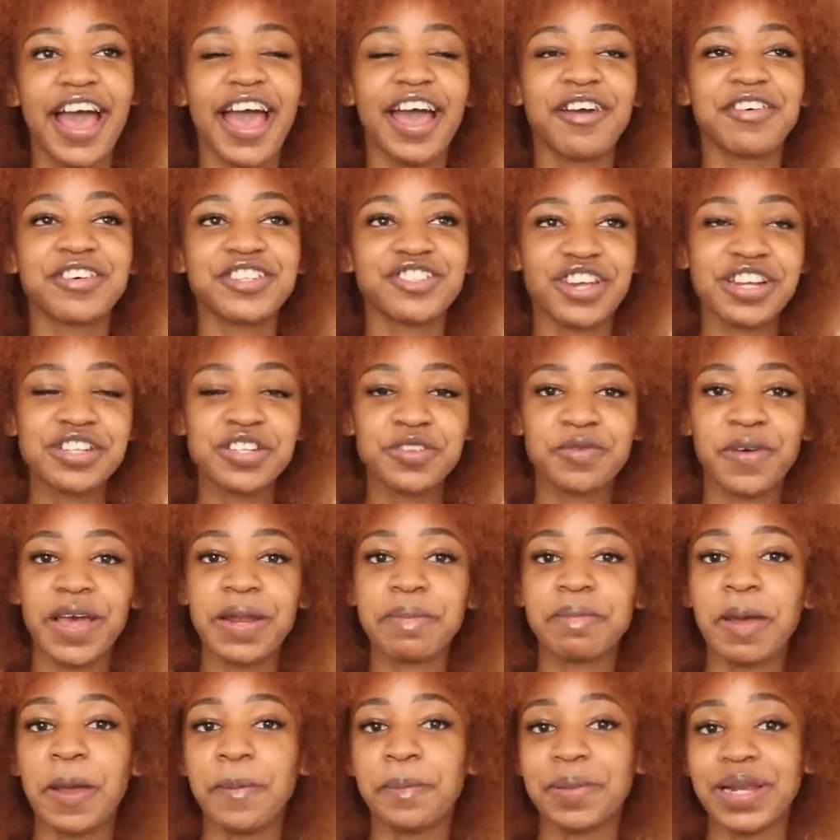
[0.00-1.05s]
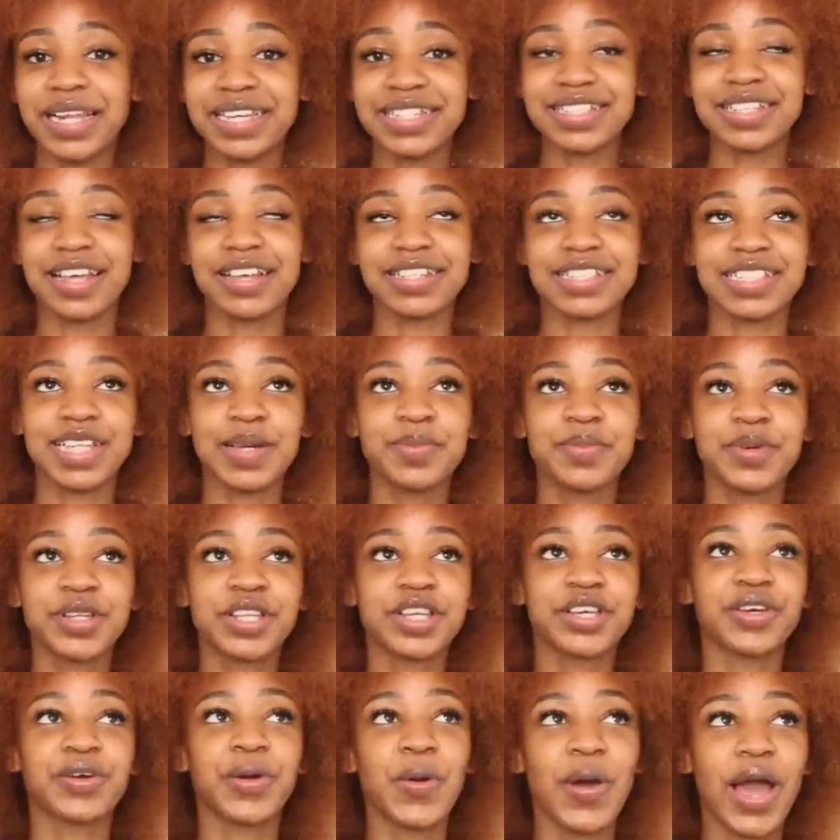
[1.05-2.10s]
I was trying to find my place as
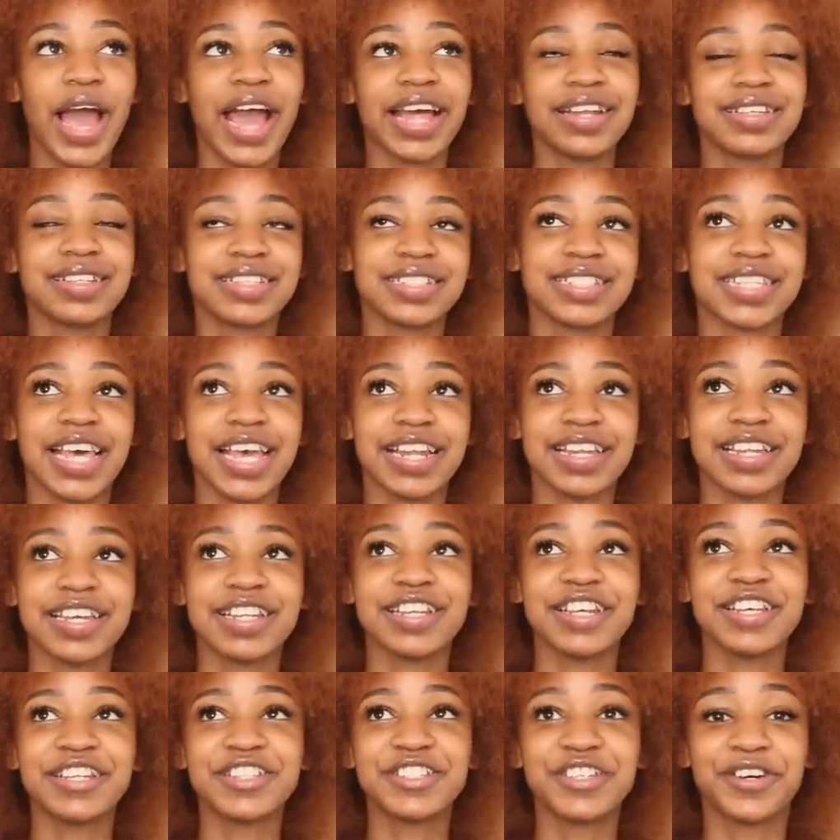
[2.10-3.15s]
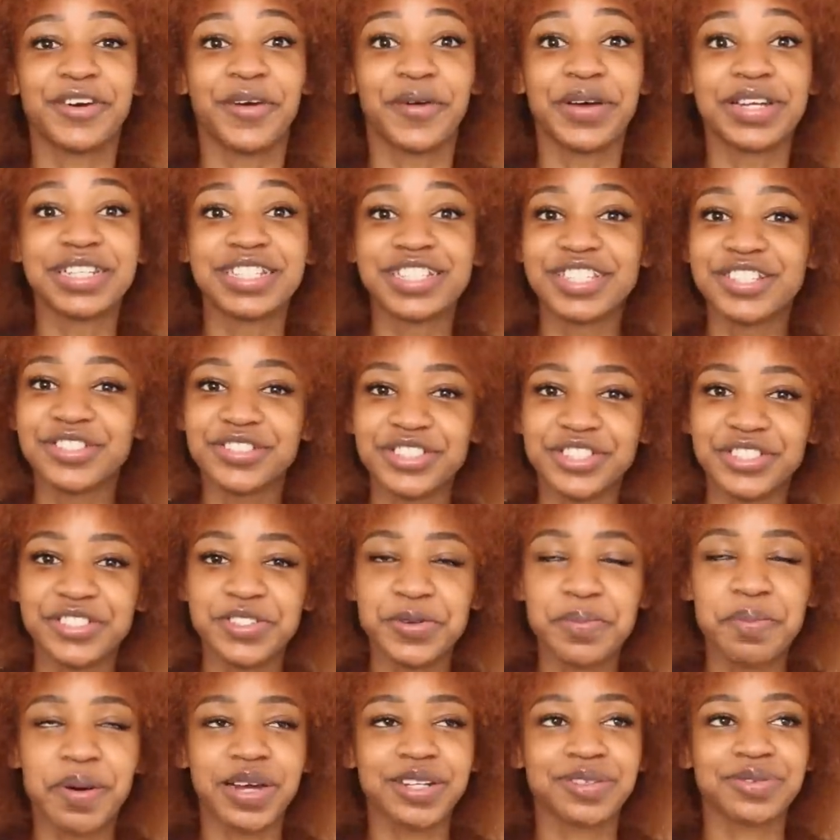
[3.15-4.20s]
somebody who had decided to quit
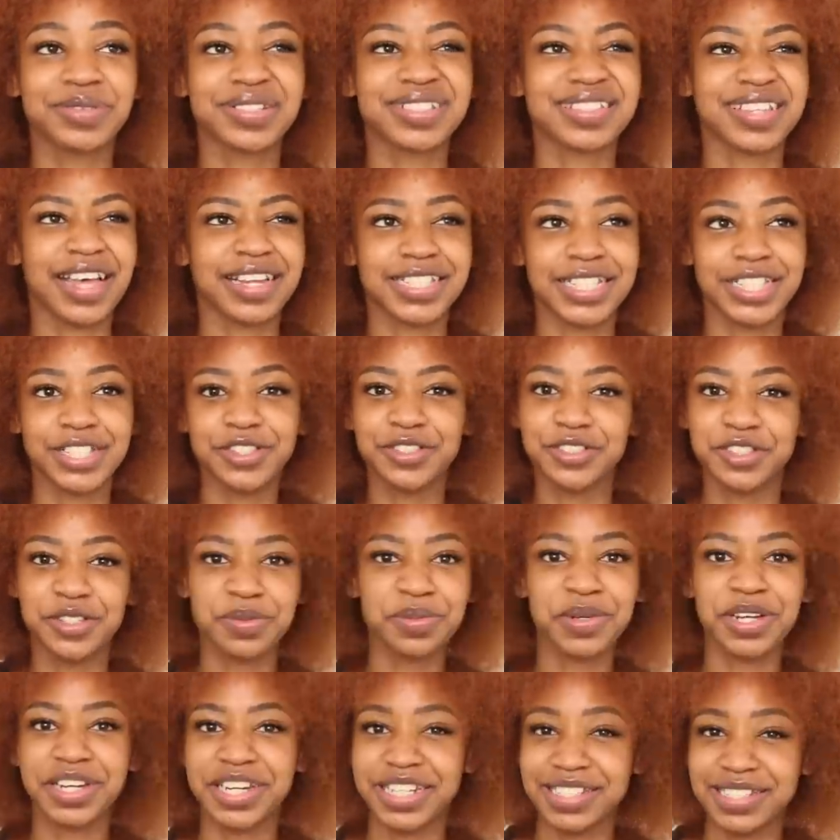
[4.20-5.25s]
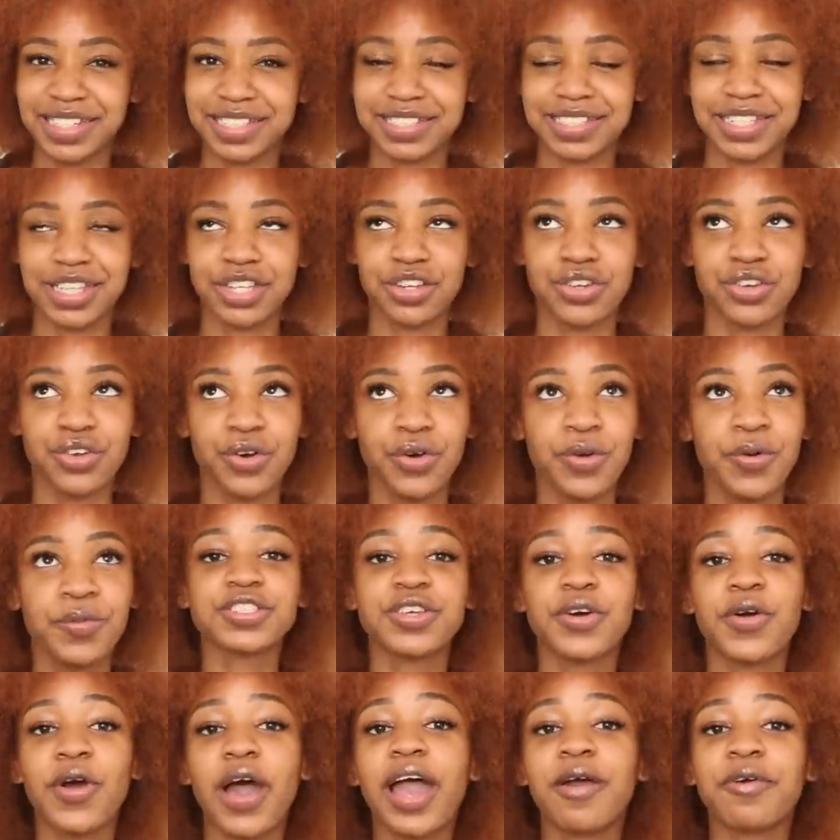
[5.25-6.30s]
YouTube but was at a YouTube Creators Day, you know.
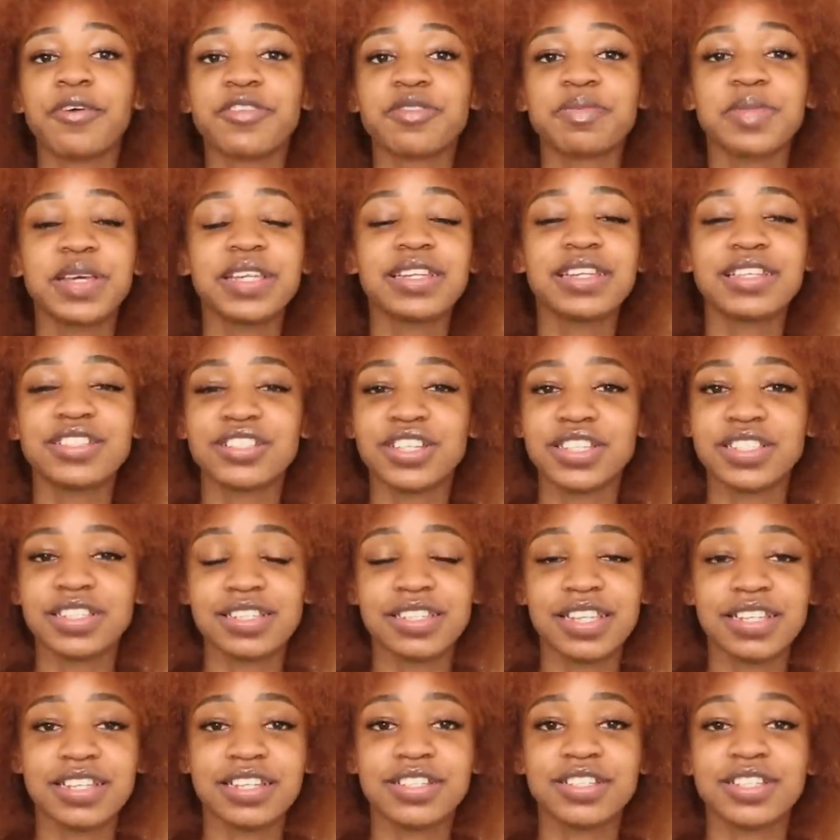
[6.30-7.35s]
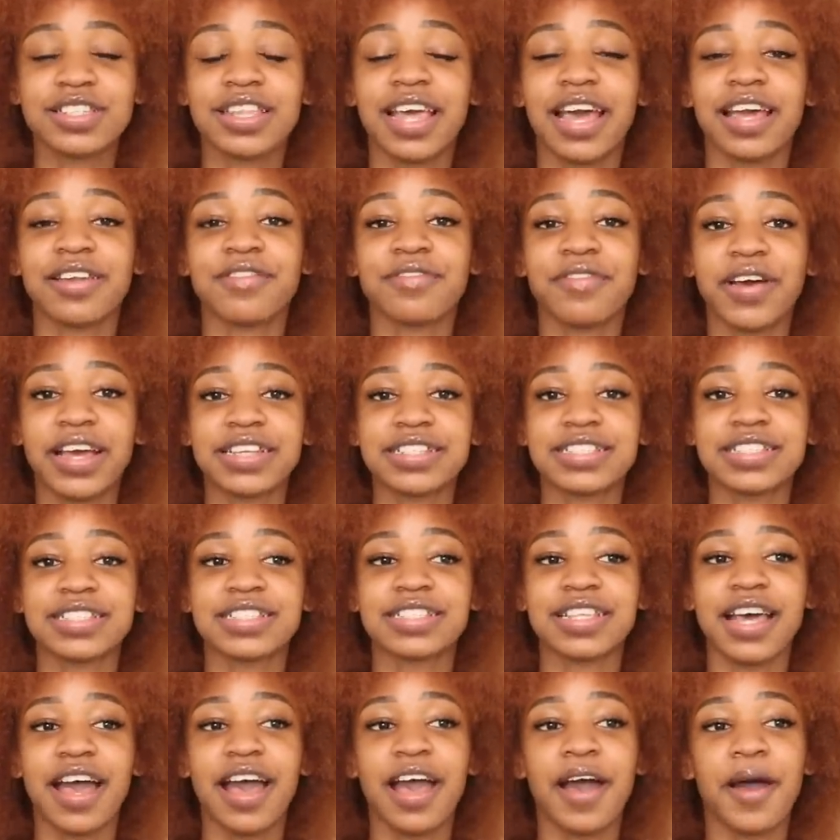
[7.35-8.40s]
So I was mainly just listening to their
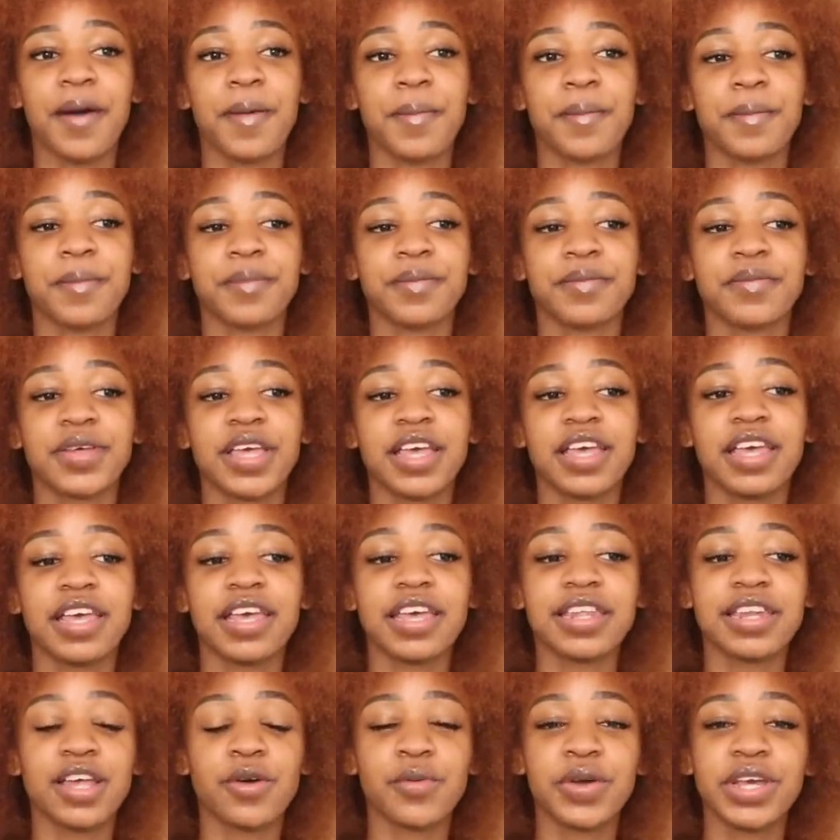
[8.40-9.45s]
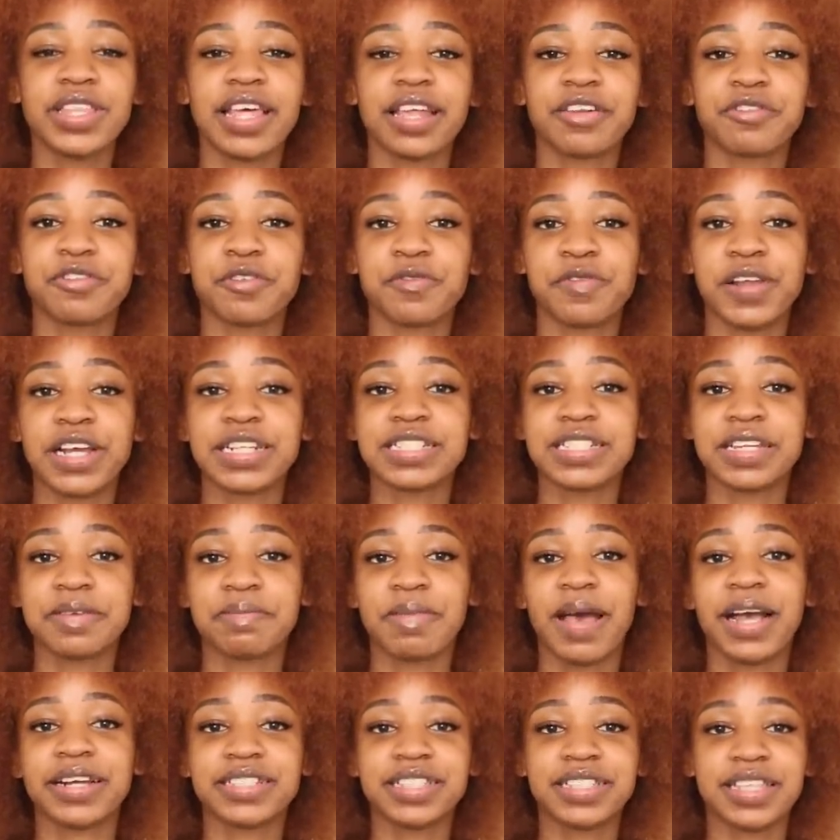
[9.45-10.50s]
advice um, in a way that
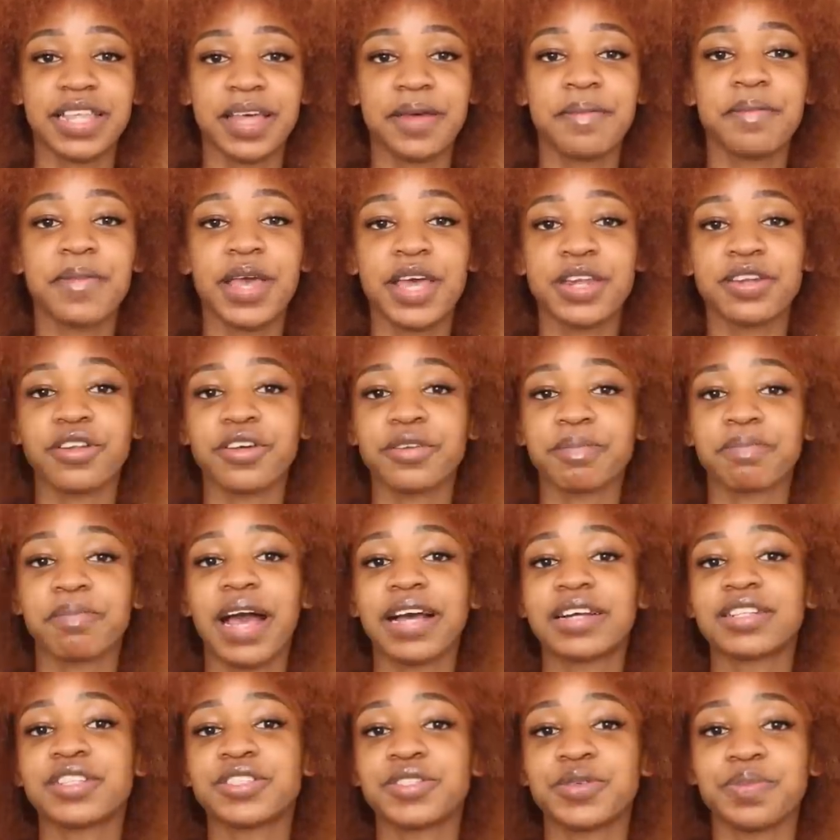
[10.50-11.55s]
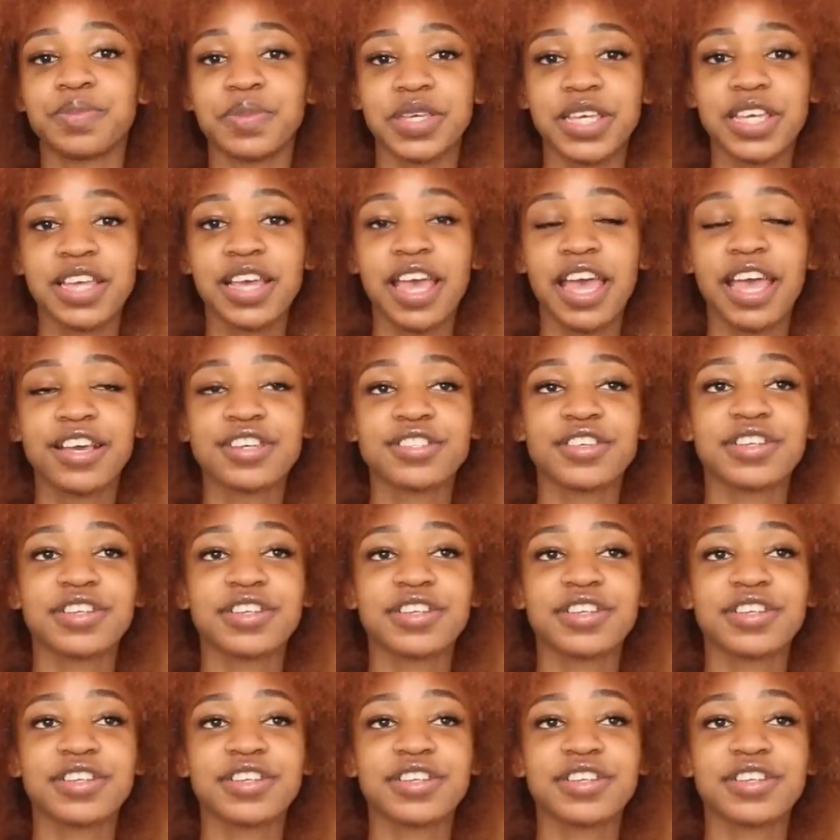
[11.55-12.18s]
reflected back to them and not back to me.